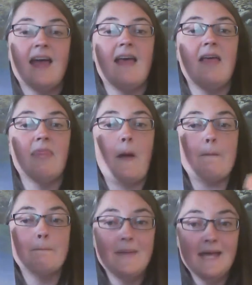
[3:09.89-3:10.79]
In the
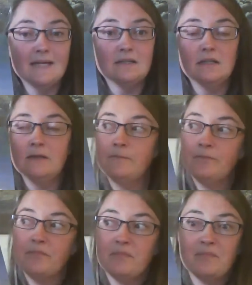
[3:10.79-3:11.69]
middle,
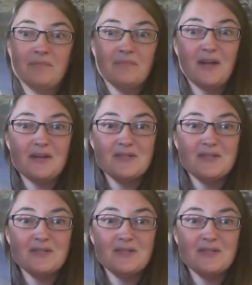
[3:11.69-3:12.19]
they're